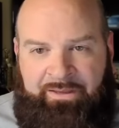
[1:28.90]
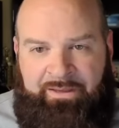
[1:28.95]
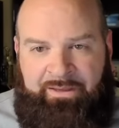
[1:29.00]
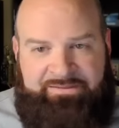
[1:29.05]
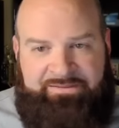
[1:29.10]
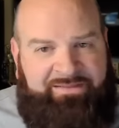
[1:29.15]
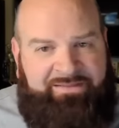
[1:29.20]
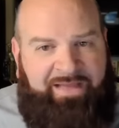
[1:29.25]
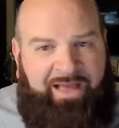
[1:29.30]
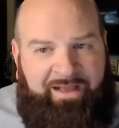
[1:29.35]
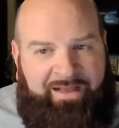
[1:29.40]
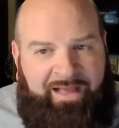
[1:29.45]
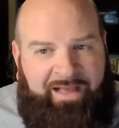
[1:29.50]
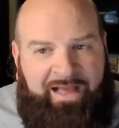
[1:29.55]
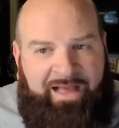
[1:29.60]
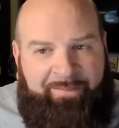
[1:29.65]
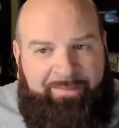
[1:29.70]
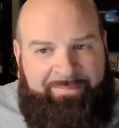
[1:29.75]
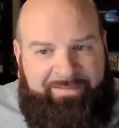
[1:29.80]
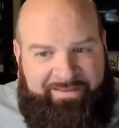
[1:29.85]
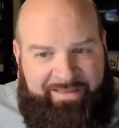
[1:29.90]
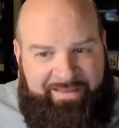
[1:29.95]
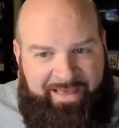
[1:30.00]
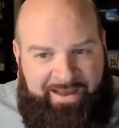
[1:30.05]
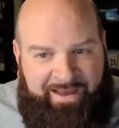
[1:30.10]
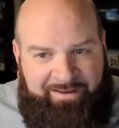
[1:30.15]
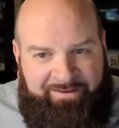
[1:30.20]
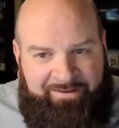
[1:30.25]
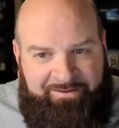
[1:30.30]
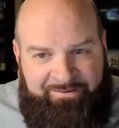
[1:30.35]
It's not
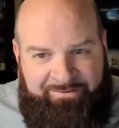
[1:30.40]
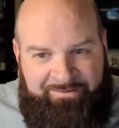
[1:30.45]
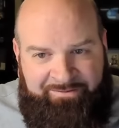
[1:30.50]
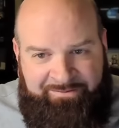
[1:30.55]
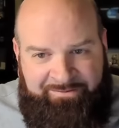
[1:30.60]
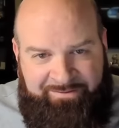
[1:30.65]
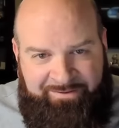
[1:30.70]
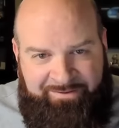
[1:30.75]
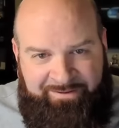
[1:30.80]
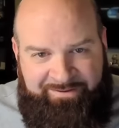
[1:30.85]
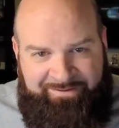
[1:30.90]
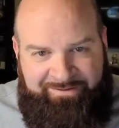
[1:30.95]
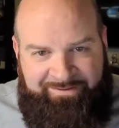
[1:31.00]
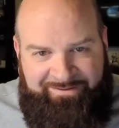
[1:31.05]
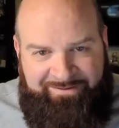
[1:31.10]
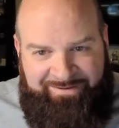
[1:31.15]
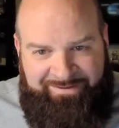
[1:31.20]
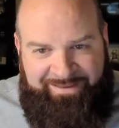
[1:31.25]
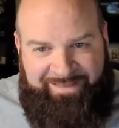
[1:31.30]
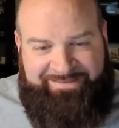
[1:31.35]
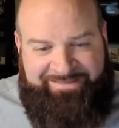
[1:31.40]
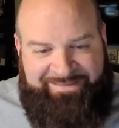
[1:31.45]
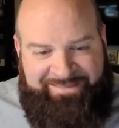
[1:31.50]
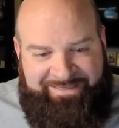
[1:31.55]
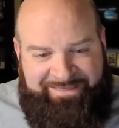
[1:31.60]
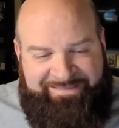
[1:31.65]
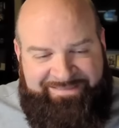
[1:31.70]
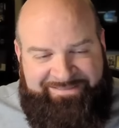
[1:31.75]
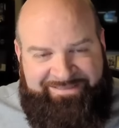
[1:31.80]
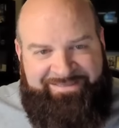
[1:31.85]
complicated. It's
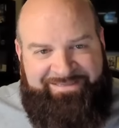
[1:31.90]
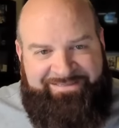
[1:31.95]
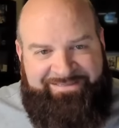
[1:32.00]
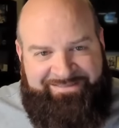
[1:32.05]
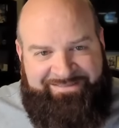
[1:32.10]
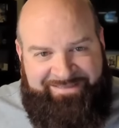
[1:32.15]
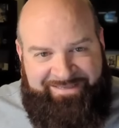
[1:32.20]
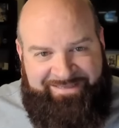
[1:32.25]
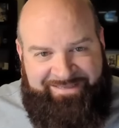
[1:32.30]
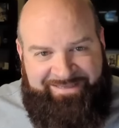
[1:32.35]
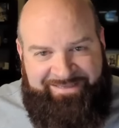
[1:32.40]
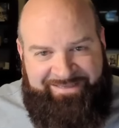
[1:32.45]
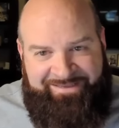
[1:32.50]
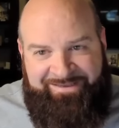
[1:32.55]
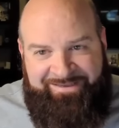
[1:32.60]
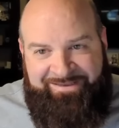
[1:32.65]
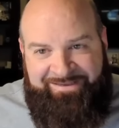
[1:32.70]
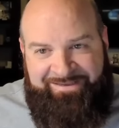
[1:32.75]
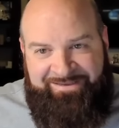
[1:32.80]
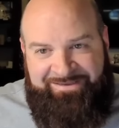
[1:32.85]
easy to see.